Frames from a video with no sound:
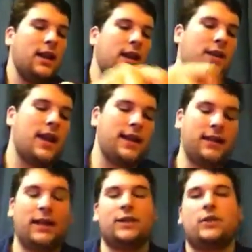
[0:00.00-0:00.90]
in that
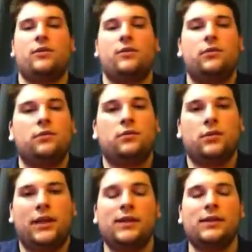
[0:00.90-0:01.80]
it lets you
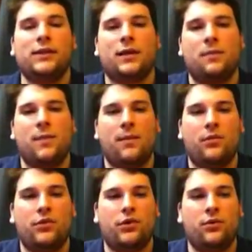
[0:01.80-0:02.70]
easily summon
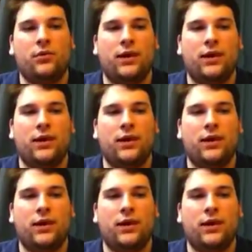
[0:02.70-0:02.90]
Bamboo Shoot,